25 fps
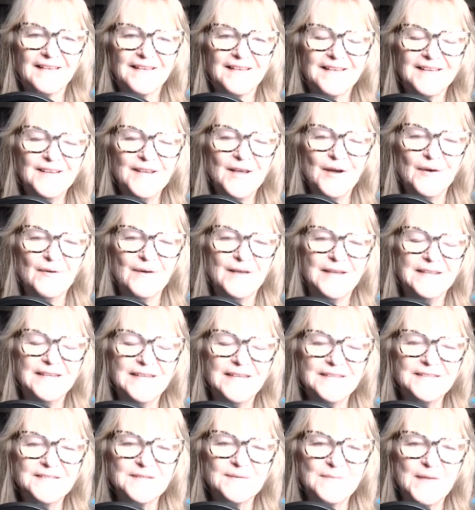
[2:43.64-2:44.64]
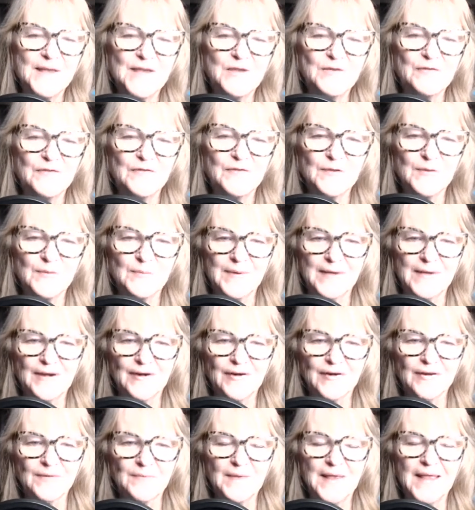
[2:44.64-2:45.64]
No, it doesn't make you feel
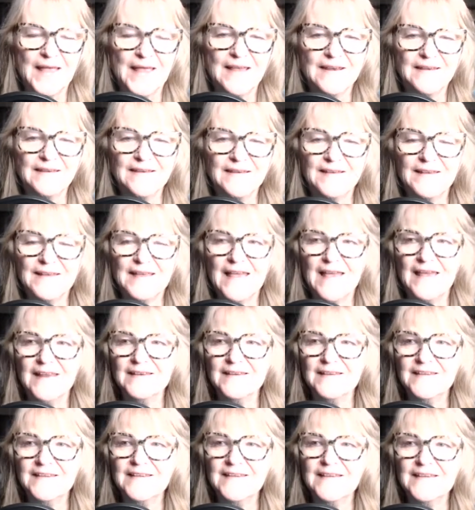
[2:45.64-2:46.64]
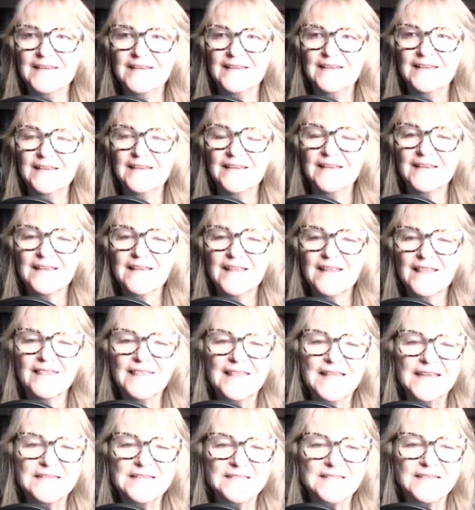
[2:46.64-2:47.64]
better. And he
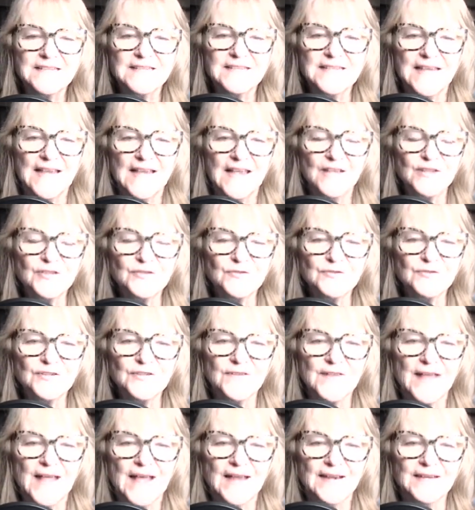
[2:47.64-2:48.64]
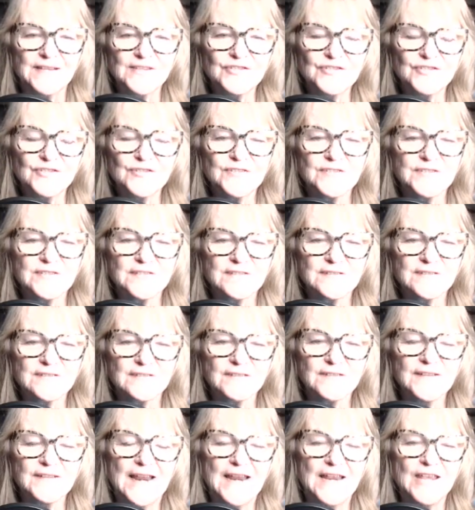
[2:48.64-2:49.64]
thinks that the answer to that is just
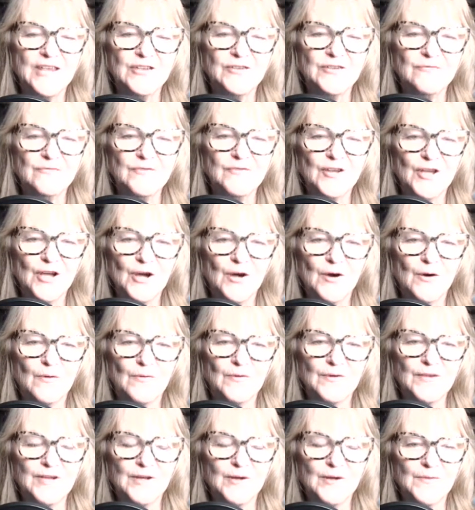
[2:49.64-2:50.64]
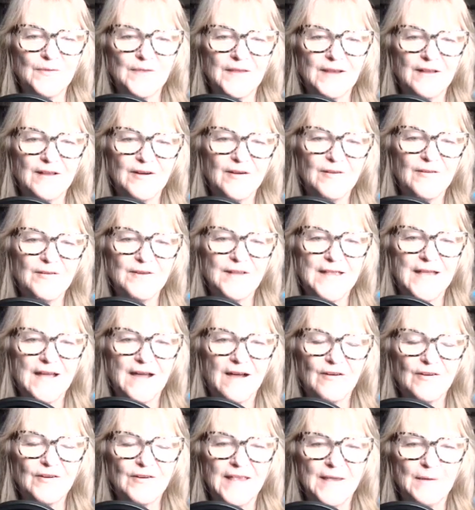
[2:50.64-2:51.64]
letting you know, that, oh yeah,
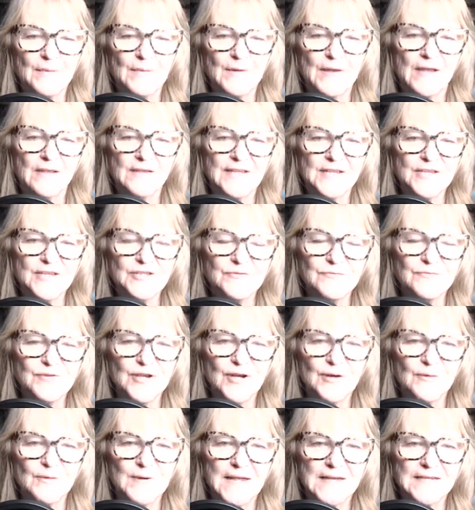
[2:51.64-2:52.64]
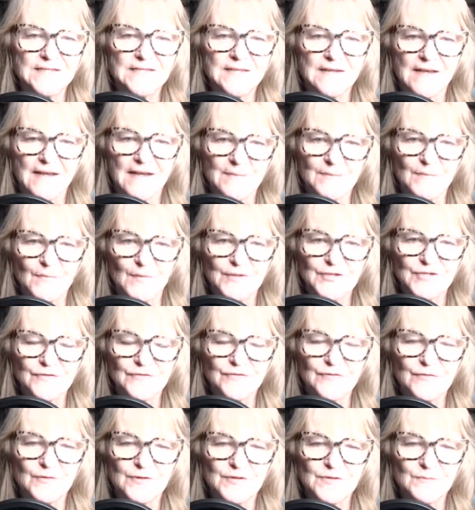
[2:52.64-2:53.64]
okay, well, I'll let you know next time, which of
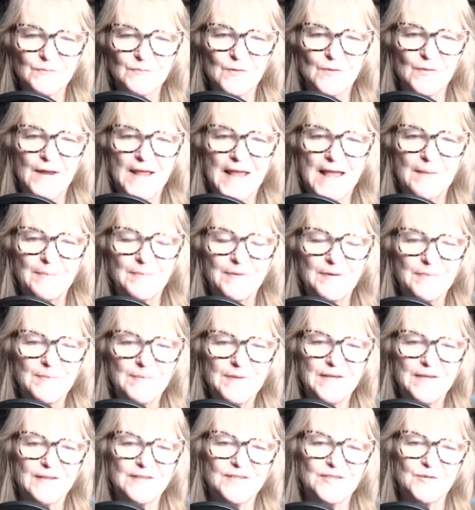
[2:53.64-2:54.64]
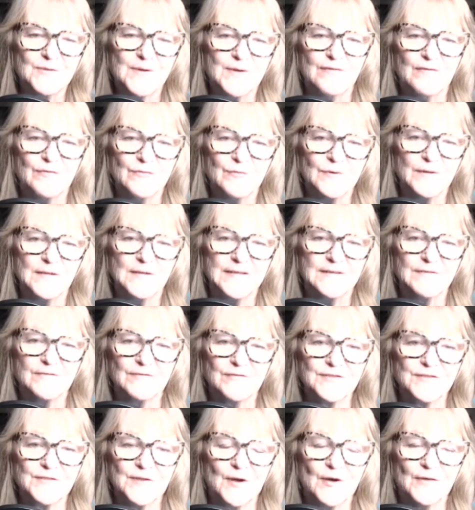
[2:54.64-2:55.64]
course won't happen because you haven't really
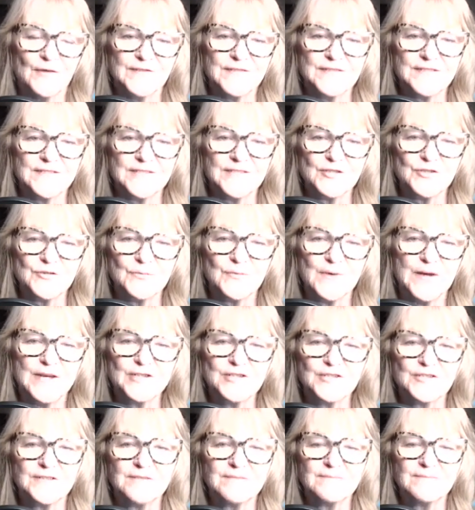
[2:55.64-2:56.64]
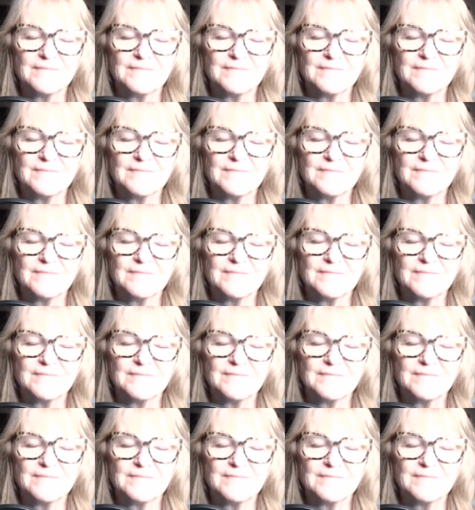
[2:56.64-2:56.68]
resolved the situation.